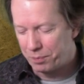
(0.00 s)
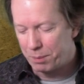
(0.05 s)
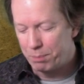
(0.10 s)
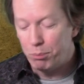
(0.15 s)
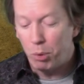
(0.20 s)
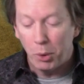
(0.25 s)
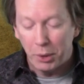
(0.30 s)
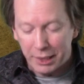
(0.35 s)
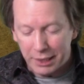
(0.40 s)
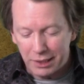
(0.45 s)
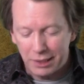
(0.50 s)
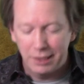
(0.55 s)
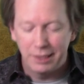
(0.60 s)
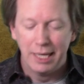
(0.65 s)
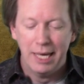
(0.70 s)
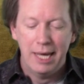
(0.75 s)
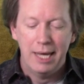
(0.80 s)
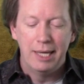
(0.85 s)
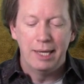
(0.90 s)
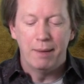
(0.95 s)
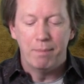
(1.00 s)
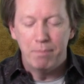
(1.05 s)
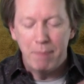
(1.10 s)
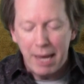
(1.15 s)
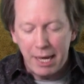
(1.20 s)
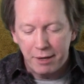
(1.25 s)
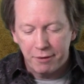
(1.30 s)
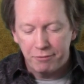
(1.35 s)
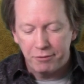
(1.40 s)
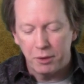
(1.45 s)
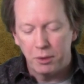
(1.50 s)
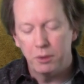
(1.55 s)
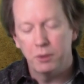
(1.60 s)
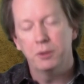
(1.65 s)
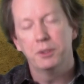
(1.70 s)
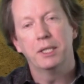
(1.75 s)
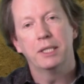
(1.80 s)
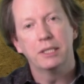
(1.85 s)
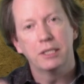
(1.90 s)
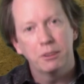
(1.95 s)
points. A
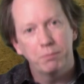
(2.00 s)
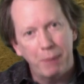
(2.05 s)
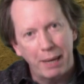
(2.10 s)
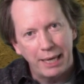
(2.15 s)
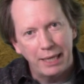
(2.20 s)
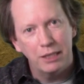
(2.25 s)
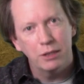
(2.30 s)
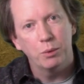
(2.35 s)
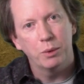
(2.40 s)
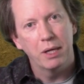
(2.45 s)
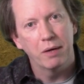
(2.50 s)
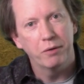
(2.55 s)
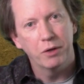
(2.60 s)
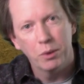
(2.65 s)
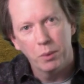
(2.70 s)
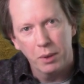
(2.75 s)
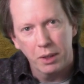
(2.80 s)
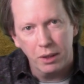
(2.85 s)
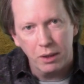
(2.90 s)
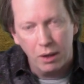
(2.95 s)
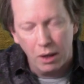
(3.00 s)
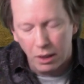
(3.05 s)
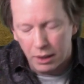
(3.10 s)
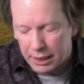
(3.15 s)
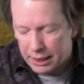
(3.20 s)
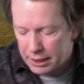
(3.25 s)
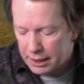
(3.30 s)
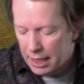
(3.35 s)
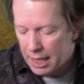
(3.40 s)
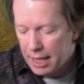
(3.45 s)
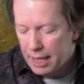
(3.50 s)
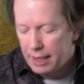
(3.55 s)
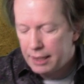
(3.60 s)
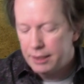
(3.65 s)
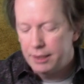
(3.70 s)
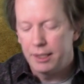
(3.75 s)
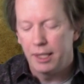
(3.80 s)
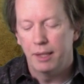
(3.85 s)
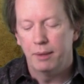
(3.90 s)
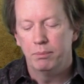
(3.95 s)
manifold, a space, whatever you want to call it,
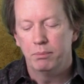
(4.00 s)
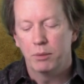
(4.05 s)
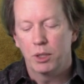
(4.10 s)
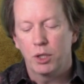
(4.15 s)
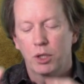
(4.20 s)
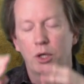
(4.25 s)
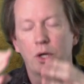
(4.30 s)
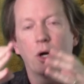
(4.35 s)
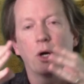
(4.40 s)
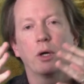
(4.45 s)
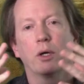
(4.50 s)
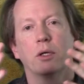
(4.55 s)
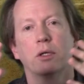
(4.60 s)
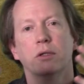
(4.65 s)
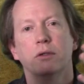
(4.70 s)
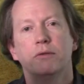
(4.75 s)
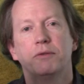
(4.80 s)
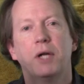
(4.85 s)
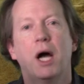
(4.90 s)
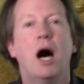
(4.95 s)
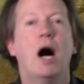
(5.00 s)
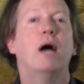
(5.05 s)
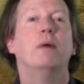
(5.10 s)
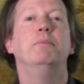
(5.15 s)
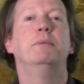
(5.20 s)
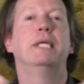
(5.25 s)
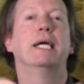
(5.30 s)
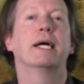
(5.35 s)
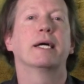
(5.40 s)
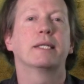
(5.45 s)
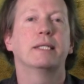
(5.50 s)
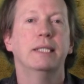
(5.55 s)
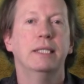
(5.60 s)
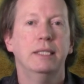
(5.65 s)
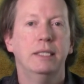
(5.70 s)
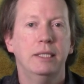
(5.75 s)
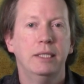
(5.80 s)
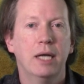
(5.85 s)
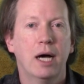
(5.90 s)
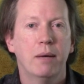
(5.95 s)
some curved object
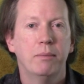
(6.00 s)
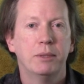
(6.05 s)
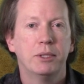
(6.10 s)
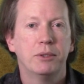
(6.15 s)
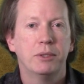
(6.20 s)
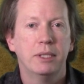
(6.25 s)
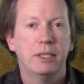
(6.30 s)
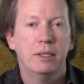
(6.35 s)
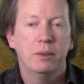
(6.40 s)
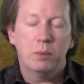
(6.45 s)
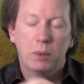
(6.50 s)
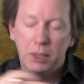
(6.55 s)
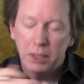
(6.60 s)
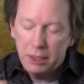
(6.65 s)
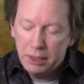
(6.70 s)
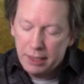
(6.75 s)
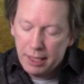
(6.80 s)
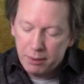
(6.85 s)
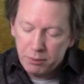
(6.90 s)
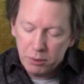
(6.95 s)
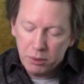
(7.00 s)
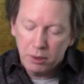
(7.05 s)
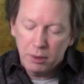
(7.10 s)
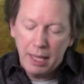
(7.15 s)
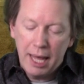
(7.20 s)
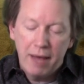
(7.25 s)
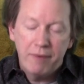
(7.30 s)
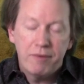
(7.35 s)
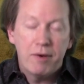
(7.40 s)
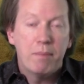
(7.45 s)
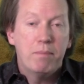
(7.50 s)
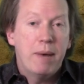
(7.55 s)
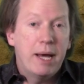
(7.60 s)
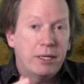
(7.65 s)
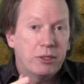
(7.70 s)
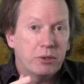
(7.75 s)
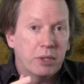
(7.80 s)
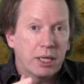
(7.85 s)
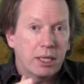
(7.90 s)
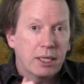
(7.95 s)
in geometry will in general have a
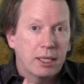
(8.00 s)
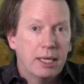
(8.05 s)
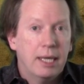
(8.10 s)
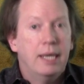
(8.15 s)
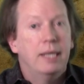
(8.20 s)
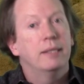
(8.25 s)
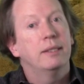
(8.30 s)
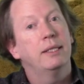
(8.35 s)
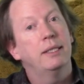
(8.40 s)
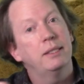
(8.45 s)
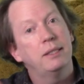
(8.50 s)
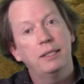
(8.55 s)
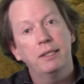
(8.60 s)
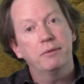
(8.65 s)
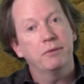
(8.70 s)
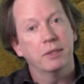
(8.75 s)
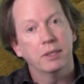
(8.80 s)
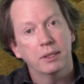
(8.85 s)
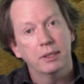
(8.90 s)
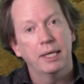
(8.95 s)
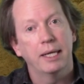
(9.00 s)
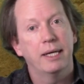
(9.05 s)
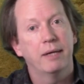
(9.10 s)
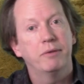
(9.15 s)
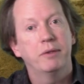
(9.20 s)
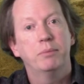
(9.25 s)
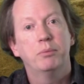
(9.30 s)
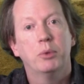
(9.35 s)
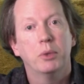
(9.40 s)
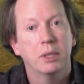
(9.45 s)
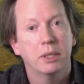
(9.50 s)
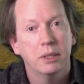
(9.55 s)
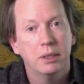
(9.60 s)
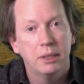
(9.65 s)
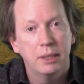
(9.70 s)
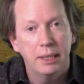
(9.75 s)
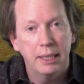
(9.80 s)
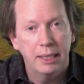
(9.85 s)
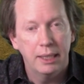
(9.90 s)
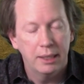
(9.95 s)
metric that is different at every
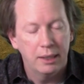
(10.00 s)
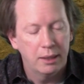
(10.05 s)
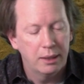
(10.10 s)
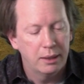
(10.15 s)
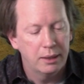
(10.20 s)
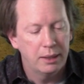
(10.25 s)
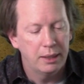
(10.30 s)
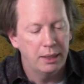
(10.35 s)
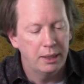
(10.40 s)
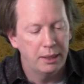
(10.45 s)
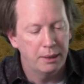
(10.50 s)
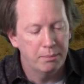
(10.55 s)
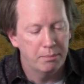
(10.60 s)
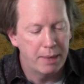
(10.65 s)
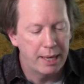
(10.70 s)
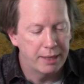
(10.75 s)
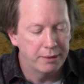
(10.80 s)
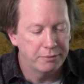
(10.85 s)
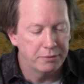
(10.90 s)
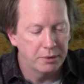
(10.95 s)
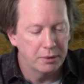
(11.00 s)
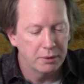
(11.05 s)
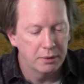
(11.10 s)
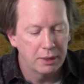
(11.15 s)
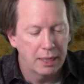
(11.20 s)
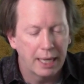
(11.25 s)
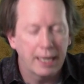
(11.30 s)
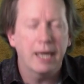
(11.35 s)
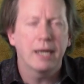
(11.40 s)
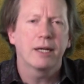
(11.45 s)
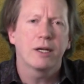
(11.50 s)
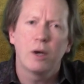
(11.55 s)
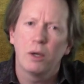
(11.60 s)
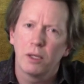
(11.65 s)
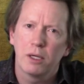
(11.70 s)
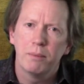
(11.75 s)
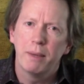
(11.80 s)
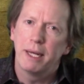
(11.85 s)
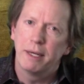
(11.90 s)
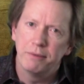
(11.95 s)
point in the manifold. I got to call
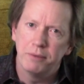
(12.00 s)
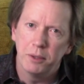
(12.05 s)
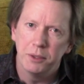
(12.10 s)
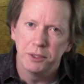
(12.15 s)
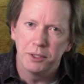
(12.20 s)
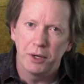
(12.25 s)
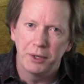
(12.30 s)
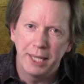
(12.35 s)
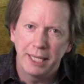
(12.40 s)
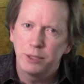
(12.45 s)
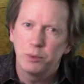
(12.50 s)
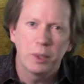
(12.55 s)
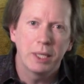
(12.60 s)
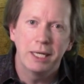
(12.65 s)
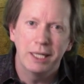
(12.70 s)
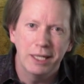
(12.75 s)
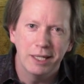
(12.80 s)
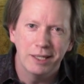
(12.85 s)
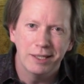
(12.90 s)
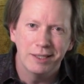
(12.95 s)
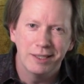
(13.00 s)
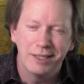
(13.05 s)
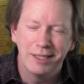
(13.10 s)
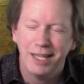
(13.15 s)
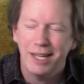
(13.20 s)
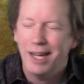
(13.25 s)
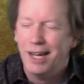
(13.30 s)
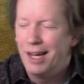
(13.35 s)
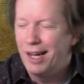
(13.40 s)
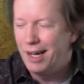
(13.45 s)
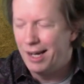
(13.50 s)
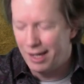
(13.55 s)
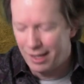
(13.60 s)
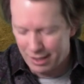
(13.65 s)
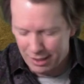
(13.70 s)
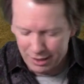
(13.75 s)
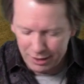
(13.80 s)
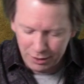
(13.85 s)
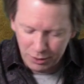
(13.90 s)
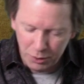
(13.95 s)
it a manifold, sorry, that's what it is.
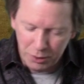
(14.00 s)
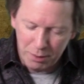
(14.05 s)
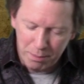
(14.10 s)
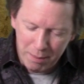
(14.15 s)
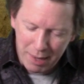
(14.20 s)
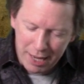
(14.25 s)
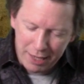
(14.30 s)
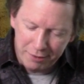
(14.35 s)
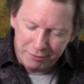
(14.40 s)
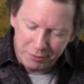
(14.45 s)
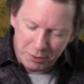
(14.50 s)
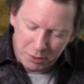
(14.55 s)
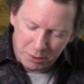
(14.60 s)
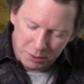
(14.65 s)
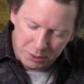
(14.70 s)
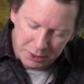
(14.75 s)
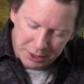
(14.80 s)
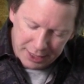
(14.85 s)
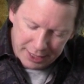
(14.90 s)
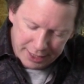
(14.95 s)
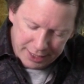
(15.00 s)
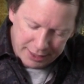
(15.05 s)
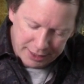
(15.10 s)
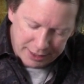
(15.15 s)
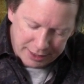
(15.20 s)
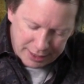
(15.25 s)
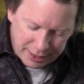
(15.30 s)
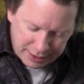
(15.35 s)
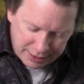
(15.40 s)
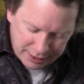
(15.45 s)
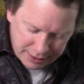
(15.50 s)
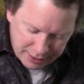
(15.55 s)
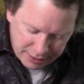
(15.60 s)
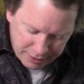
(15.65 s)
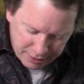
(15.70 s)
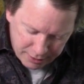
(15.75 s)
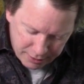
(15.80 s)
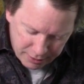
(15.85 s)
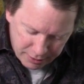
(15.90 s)
So the manifold is this